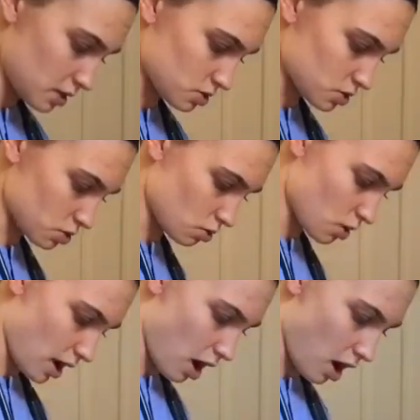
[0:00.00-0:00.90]
There's no
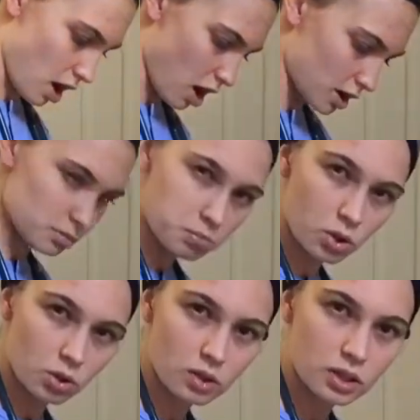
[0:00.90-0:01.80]
odd
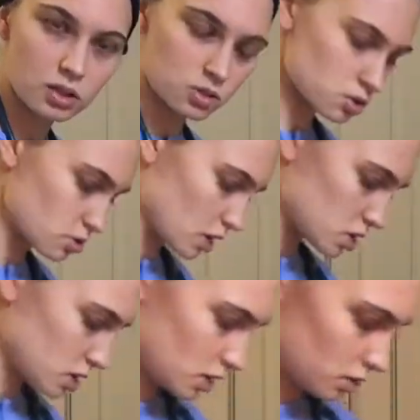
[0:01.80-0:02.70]
pulling or
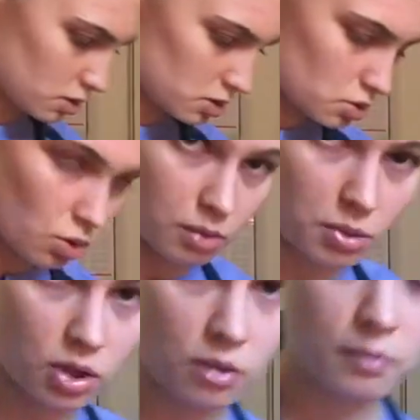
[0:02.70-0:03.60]
stretching. It looks normal.